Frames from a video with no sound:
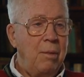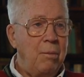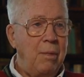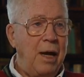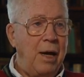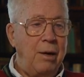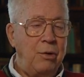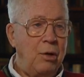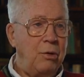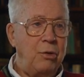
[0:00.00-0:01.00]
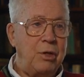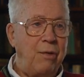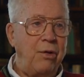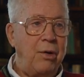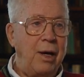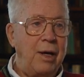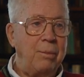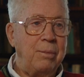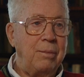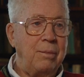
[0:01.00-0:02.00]
And, you know, you toughened right
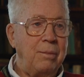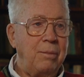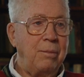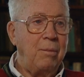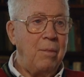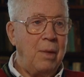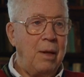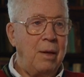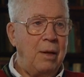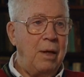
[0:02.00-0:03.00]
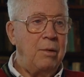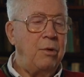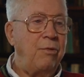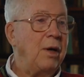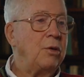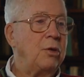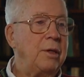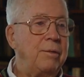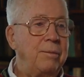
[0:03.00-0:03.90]
up. And you felt good.